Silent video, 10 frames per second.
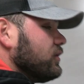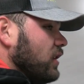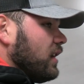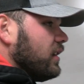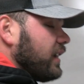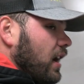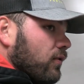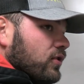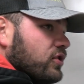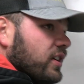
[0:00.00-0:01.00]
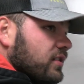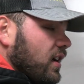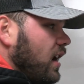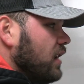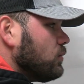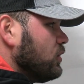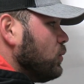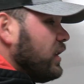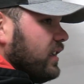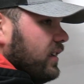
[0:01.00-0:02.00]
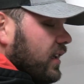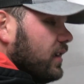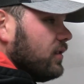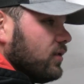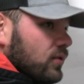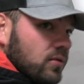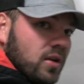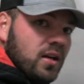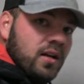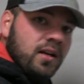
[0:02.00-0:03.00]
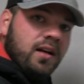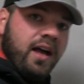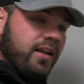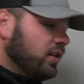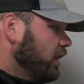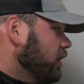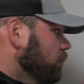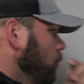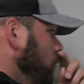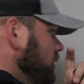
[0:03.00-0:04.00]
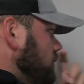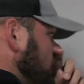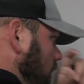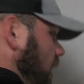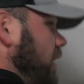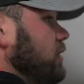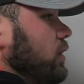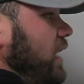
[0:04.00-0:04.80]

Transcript: try to account for 6 guys, which we can get into at a later point. All right, so